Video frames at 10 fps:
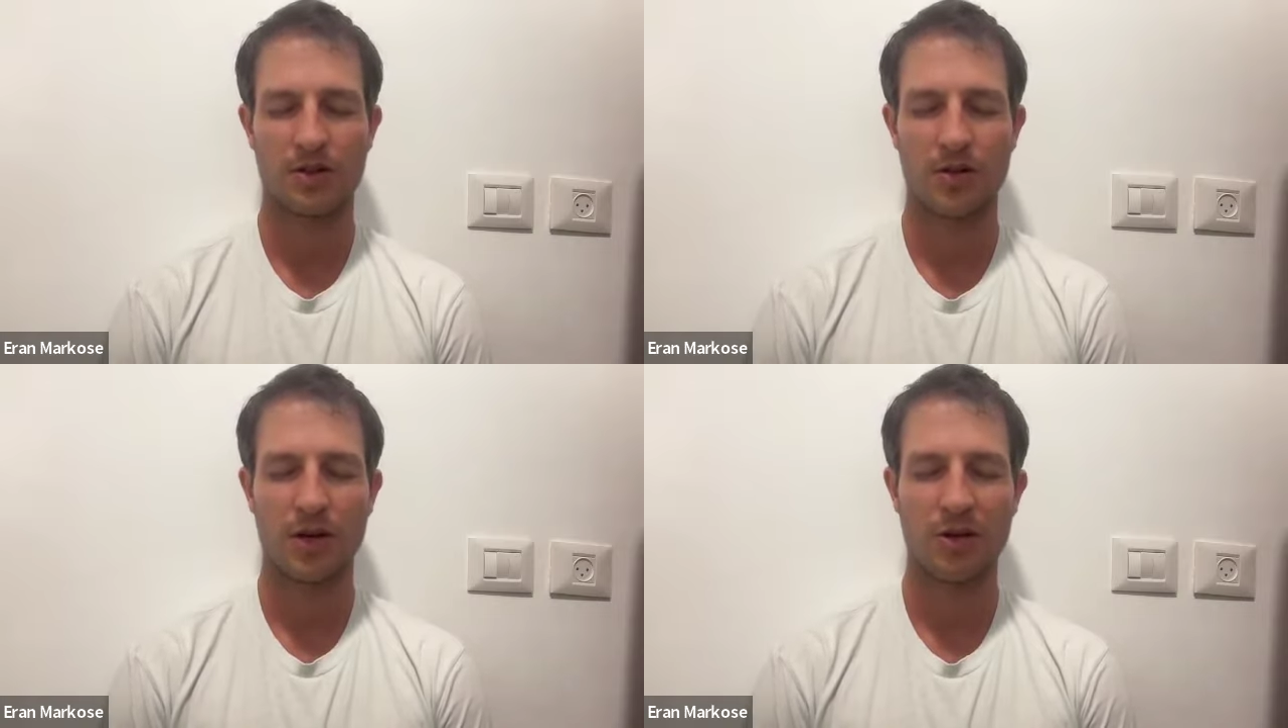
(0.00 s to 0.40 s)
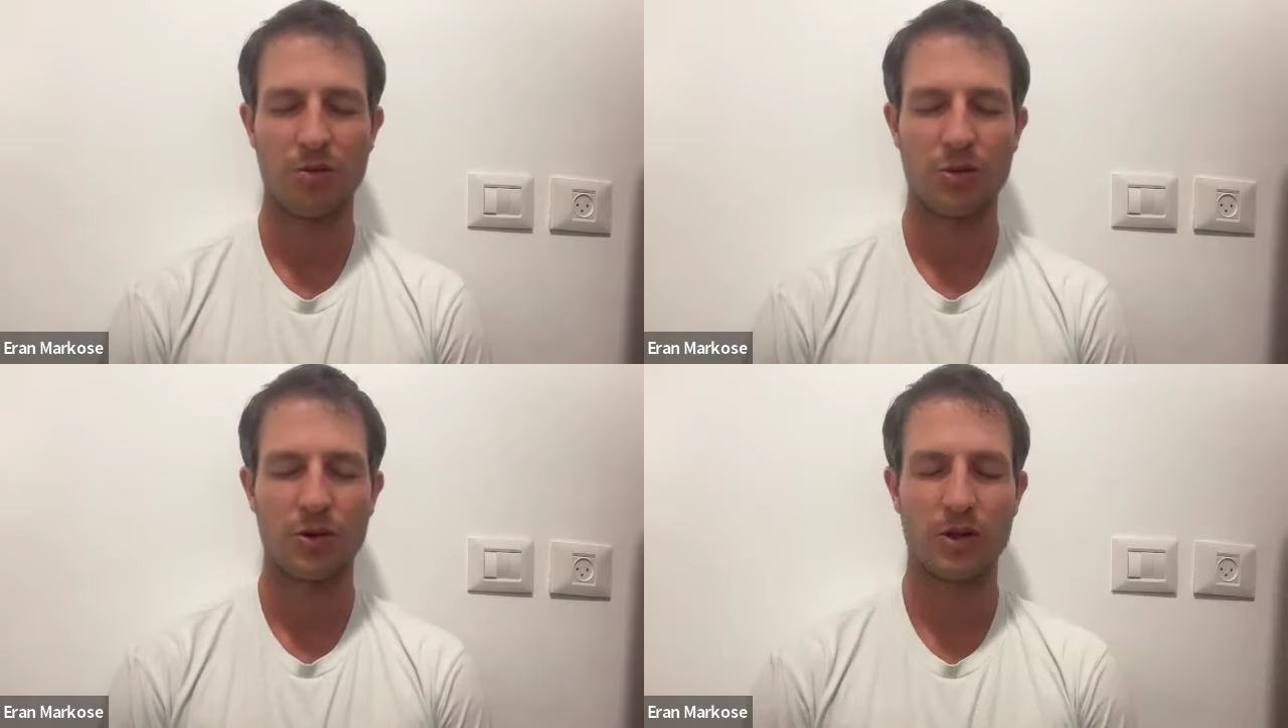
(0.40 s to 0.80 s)
So I
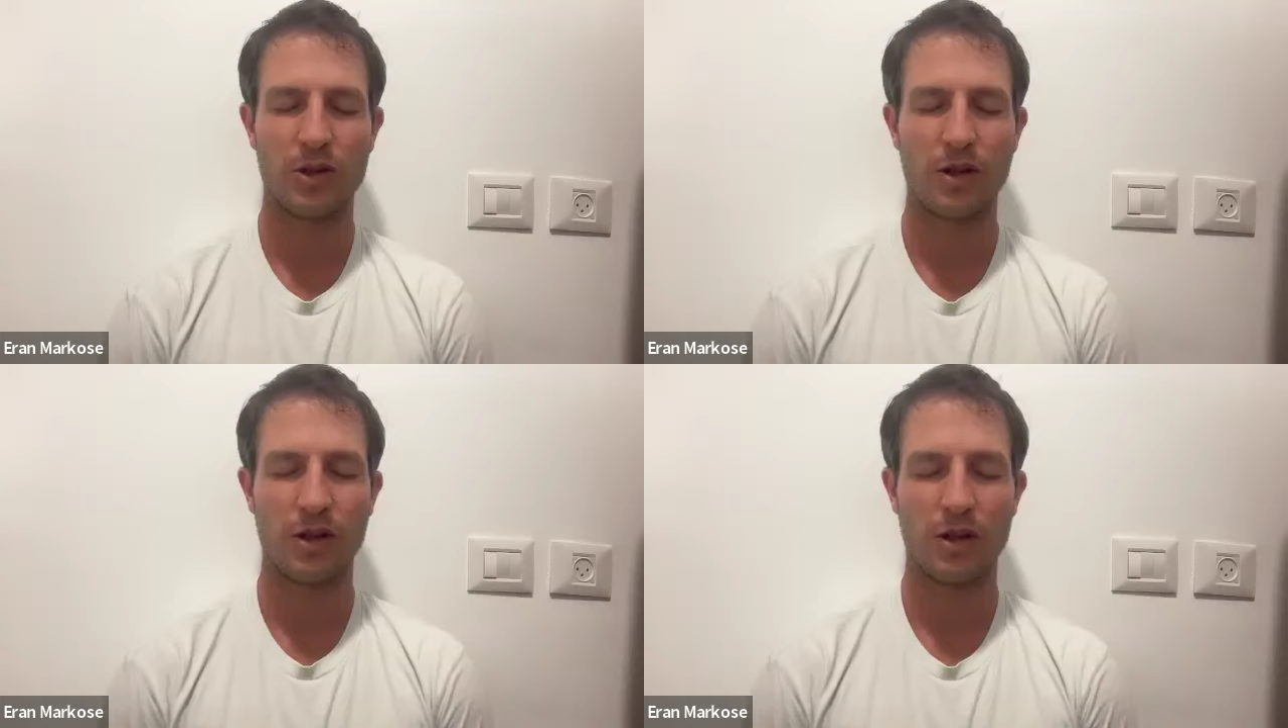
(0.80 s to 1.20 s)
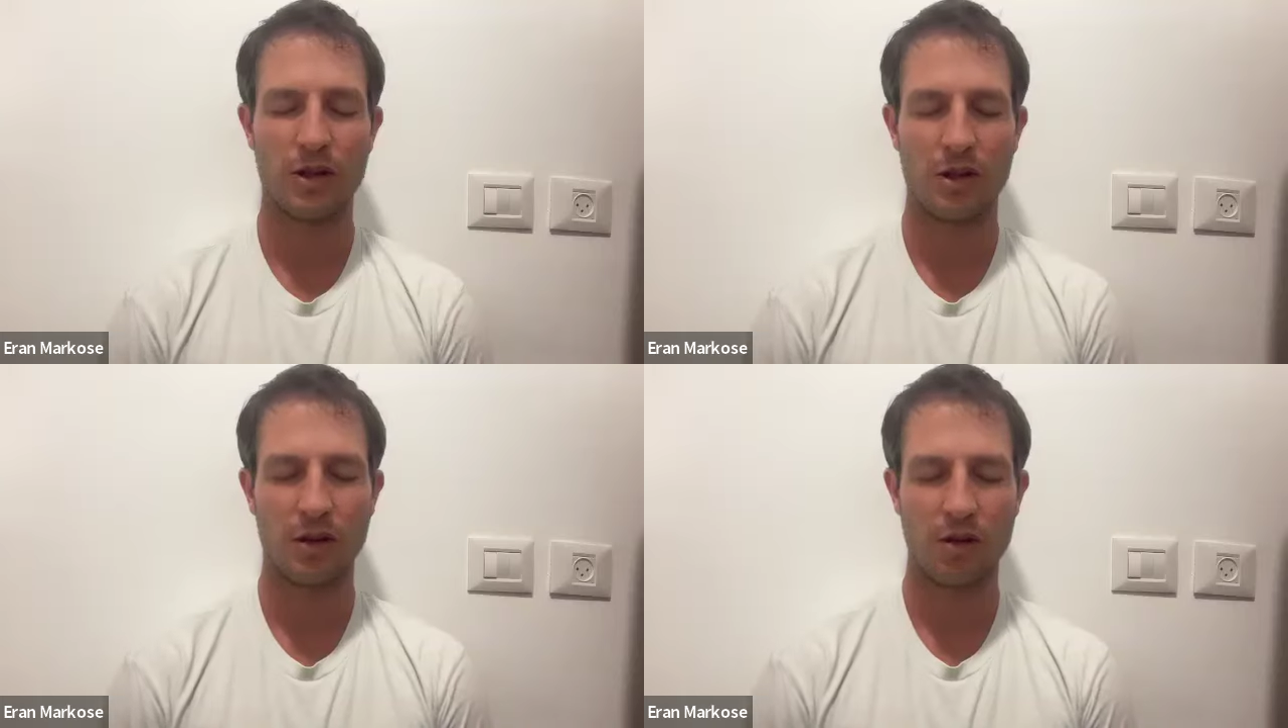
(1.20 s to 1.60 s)
breathe
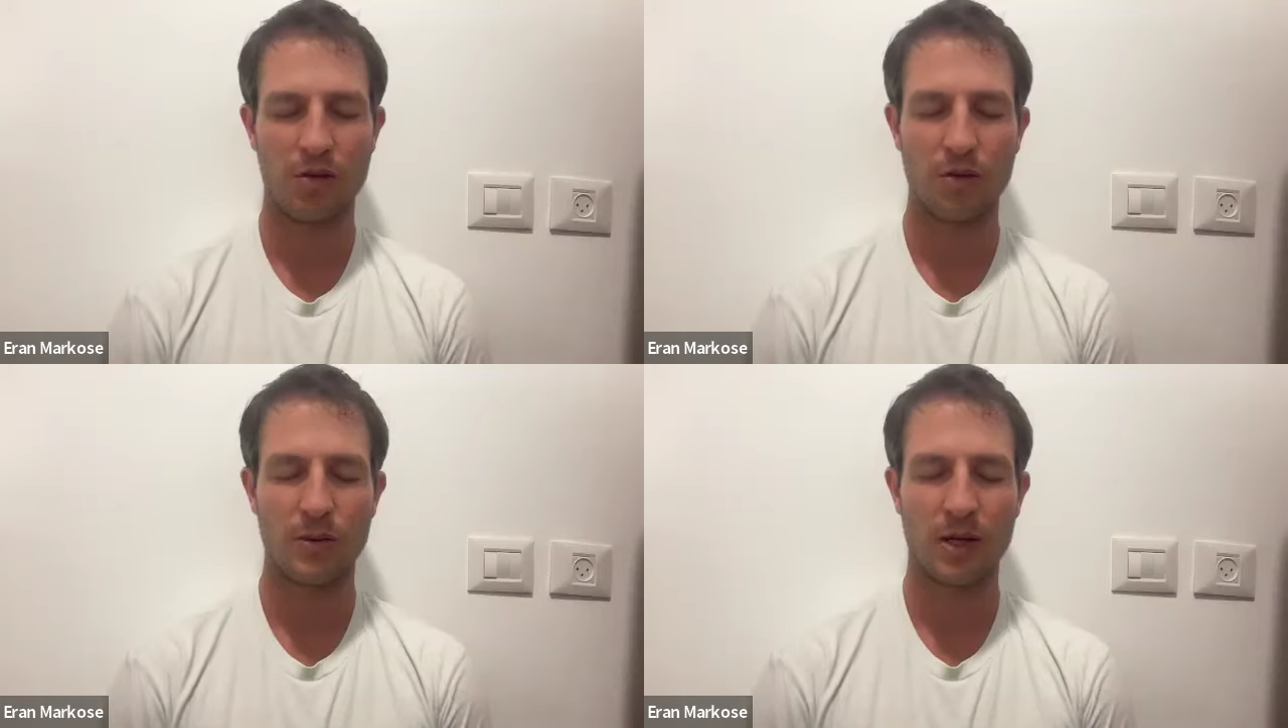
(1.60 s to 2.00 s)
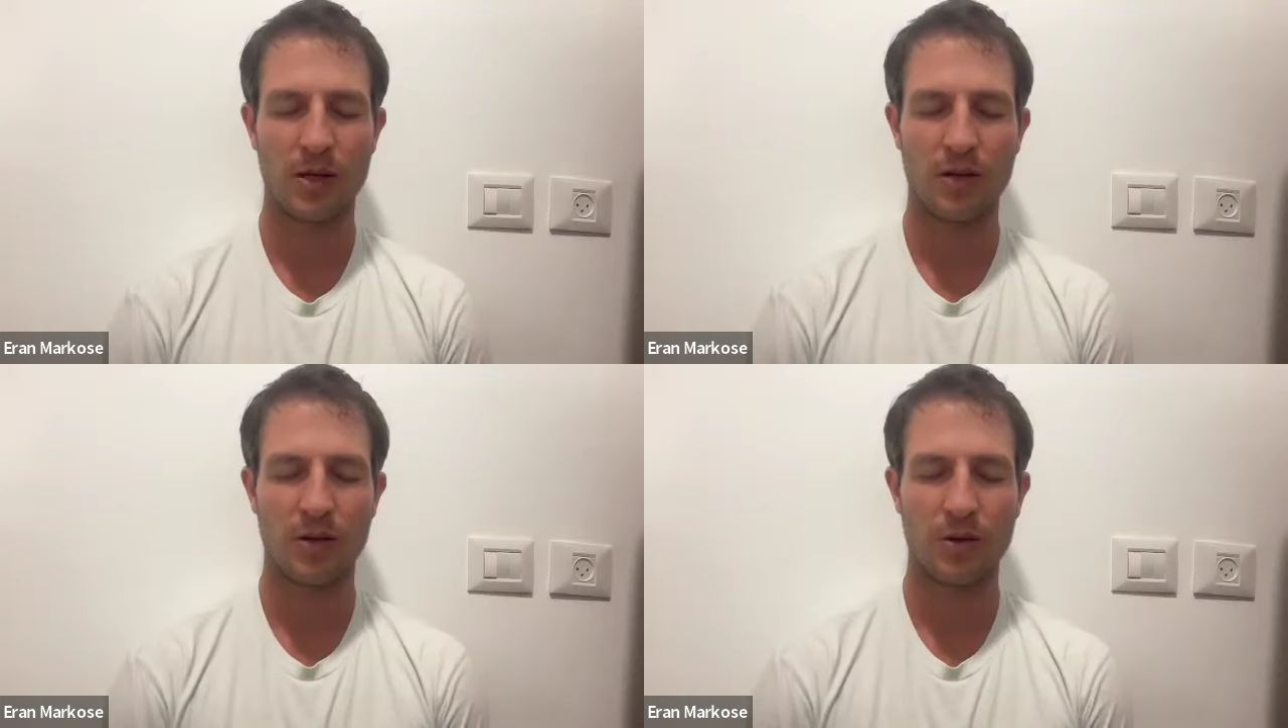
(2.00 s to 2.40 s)
in through
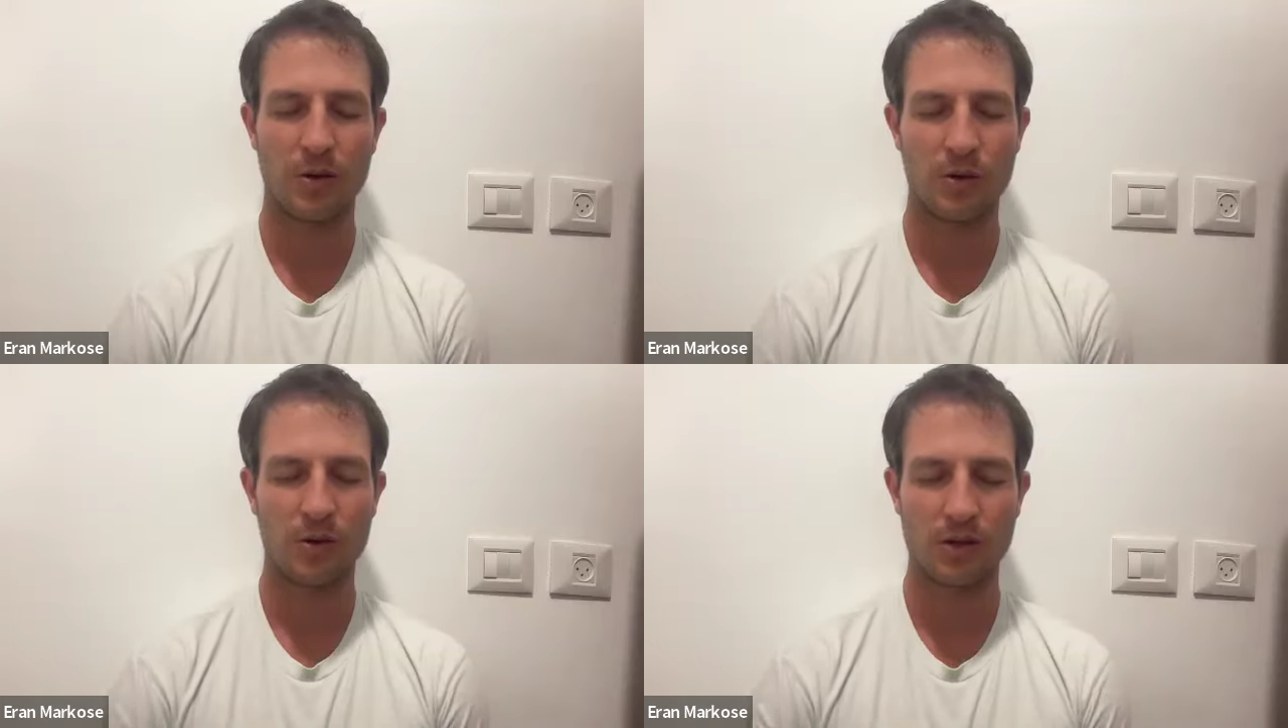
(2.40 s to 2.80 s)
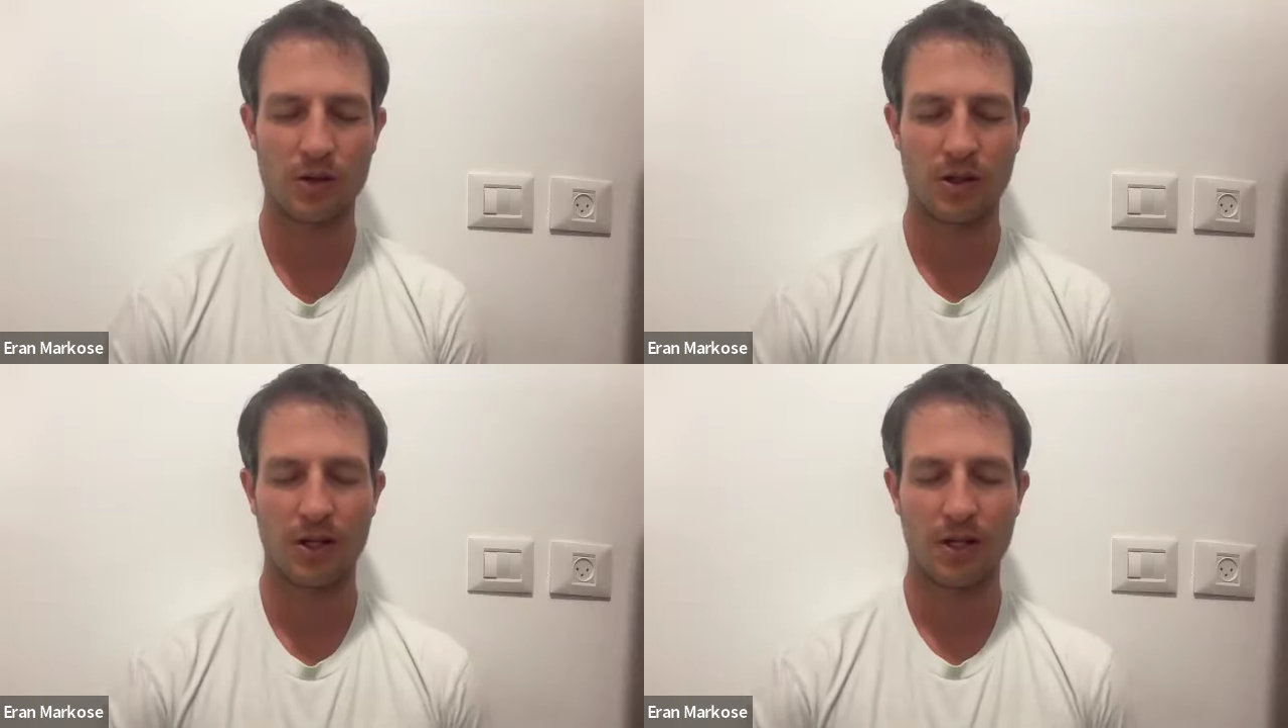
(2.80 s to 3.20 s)
my nose.